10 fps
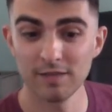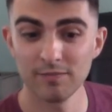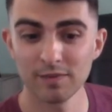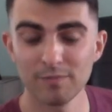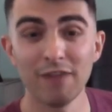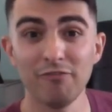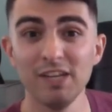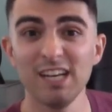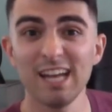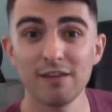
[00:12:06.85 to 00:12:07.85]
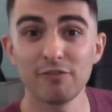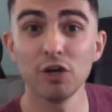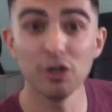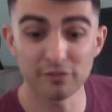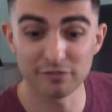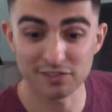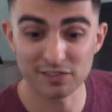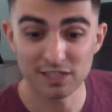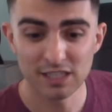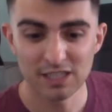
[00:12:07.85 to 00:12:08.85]
My feet have hooves,
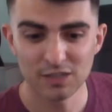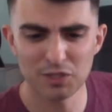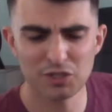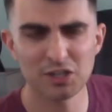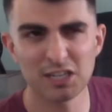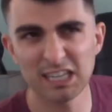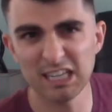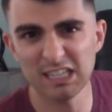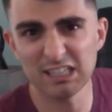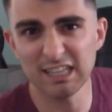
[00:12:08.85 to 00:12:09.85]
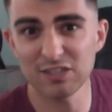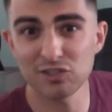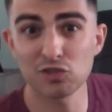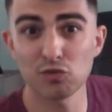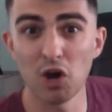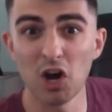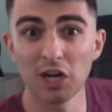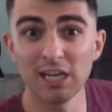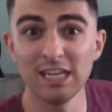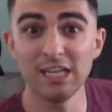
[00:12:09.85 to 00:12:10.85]
which are kind of like strong,
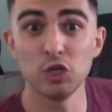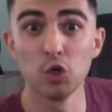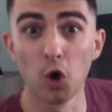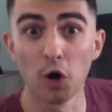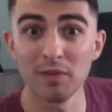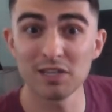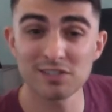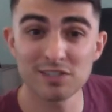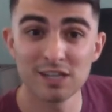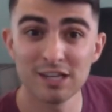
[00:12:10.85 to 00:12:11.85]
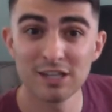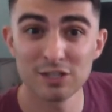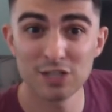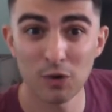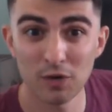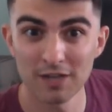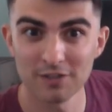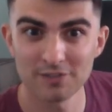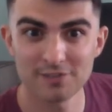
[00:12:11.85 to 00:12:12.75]
enormous toenails.